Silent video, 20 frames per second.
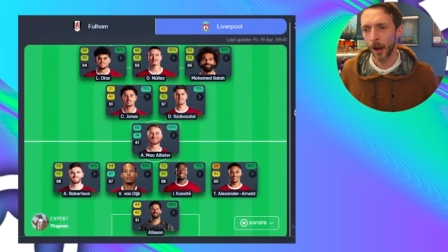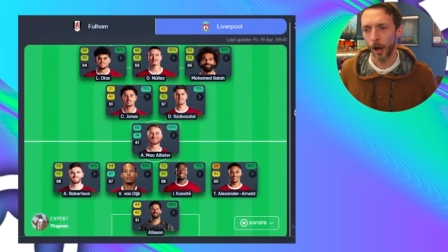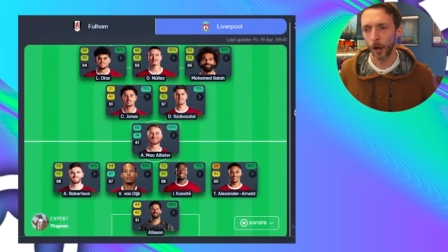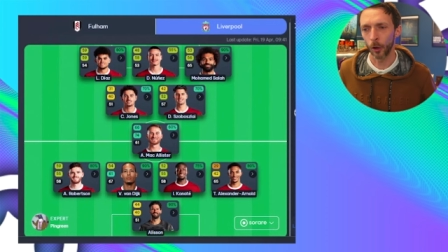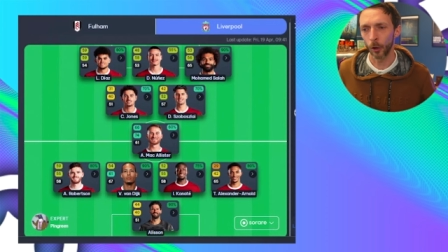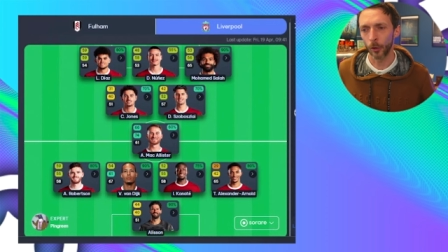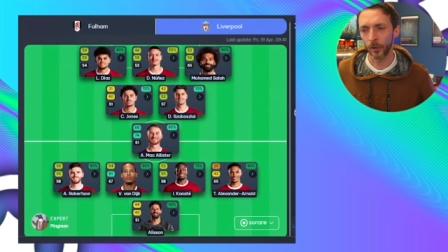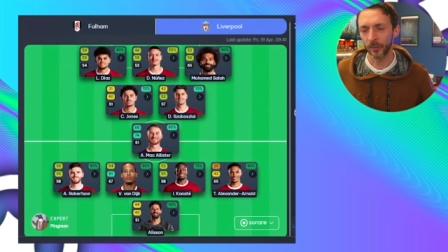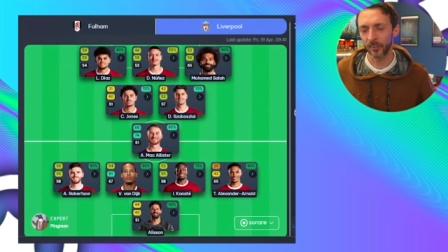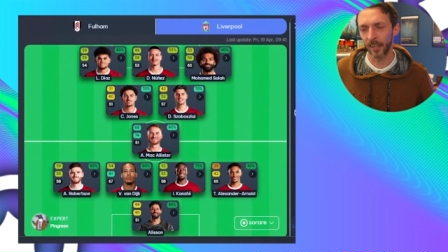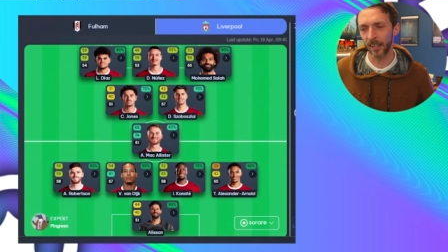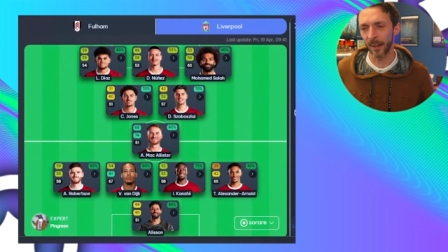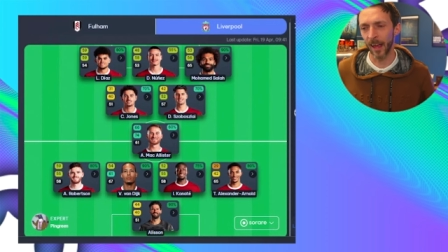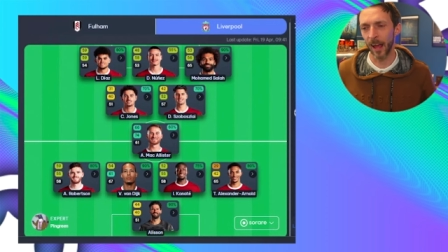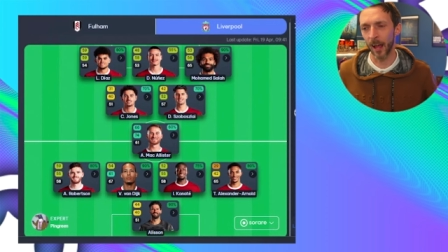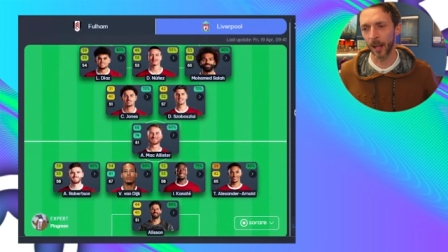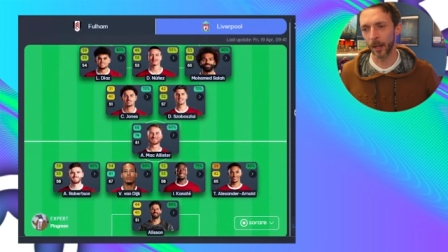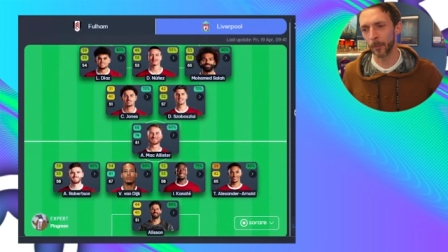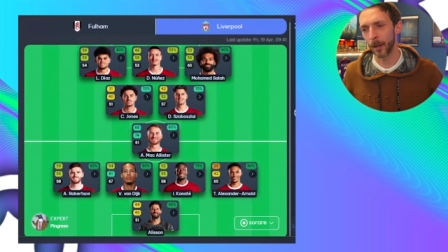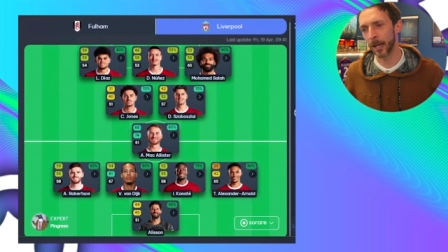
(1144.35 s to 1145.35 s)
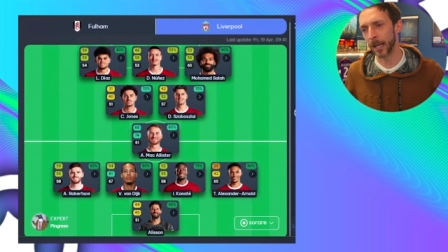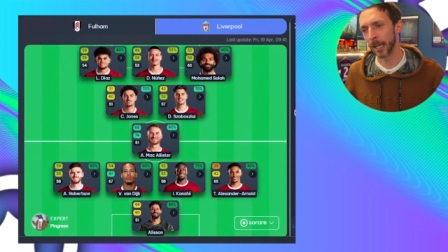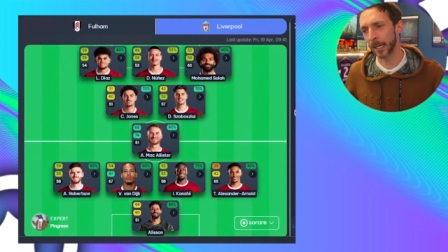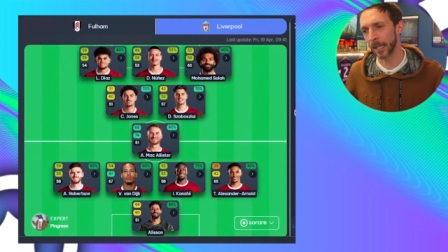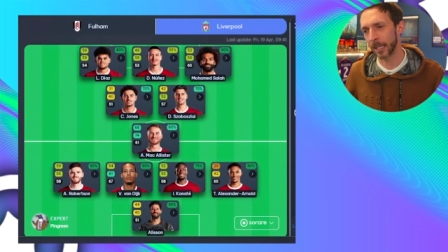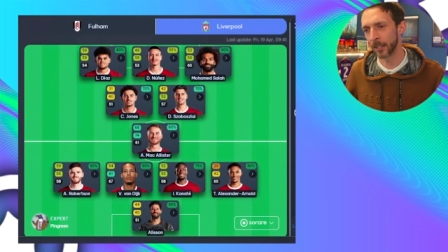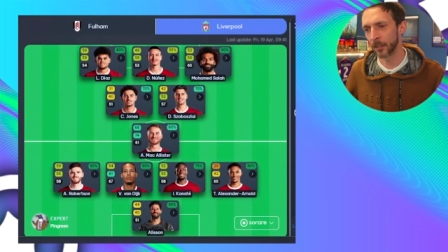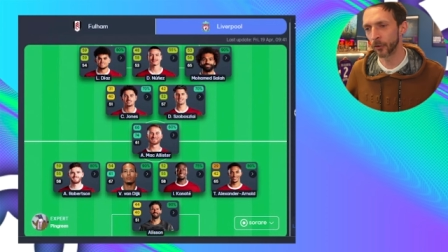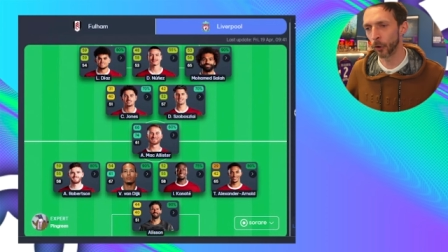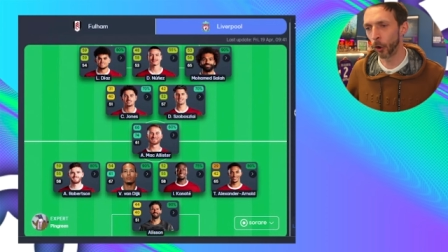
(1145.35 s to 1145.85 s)
alongside Ali Mack
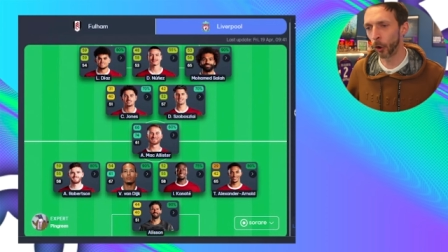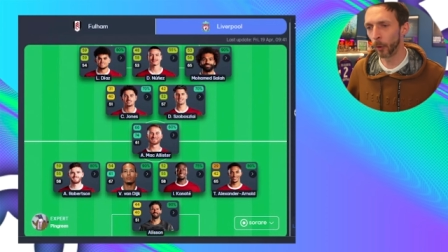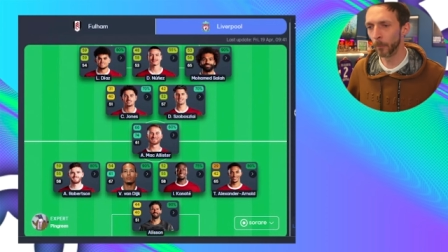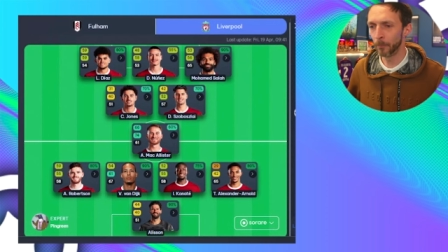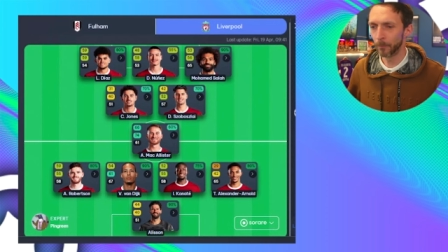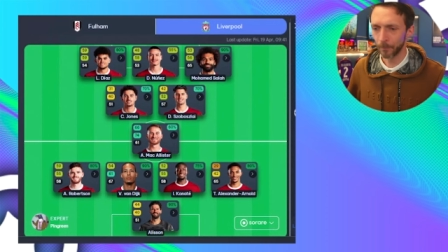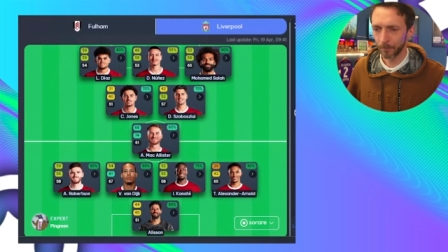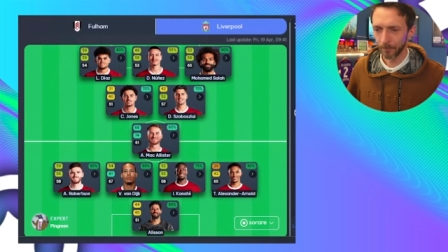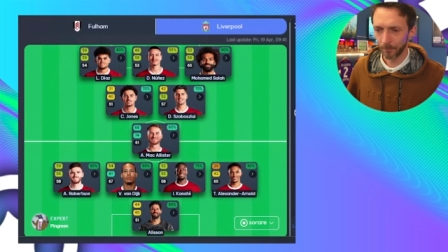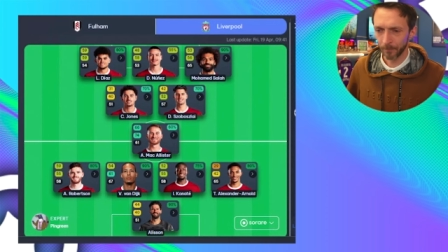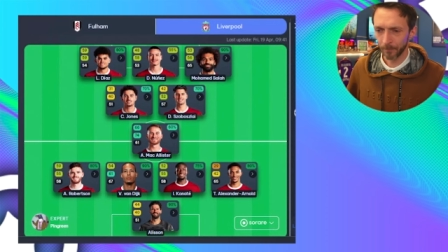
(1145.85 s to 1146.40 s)
and Dom